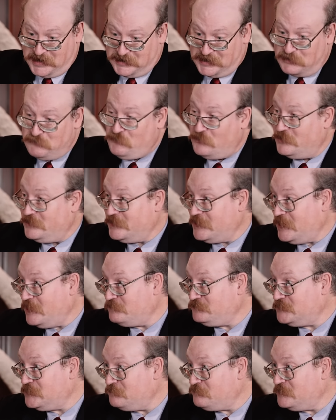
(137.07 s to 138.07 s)
They wanted to
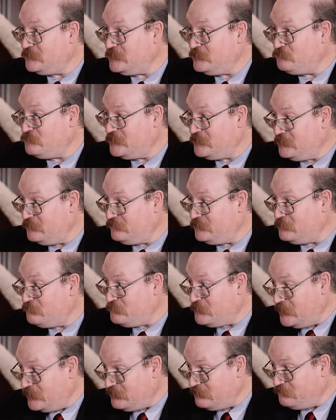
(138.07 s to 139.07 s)
have something that would give
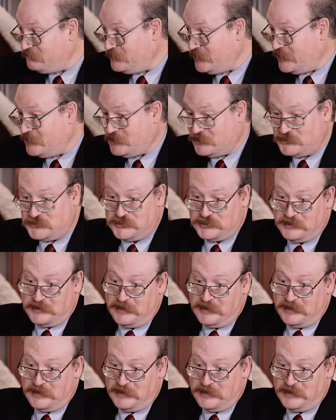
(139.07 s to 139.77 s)
them an advantage.